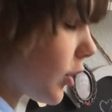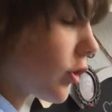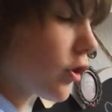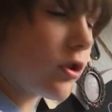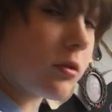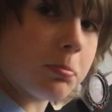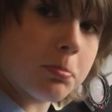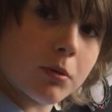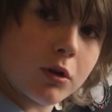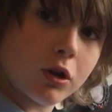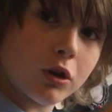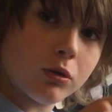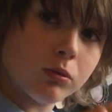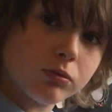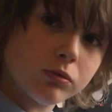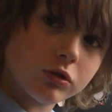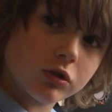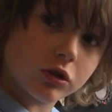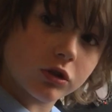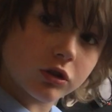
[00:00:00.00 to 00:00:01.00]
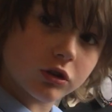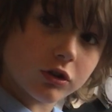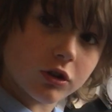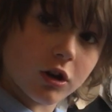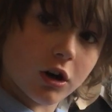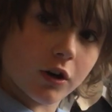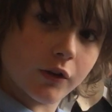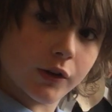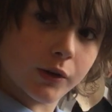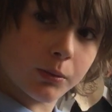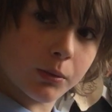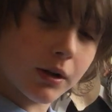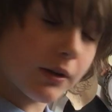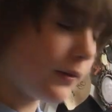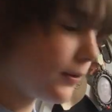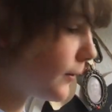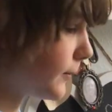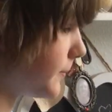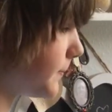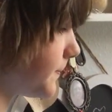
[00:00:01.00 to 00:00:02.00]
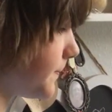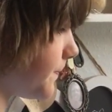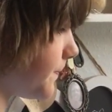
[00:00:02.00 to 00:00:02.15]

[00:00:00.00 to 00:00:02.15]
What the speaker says: A spoon to stir it with.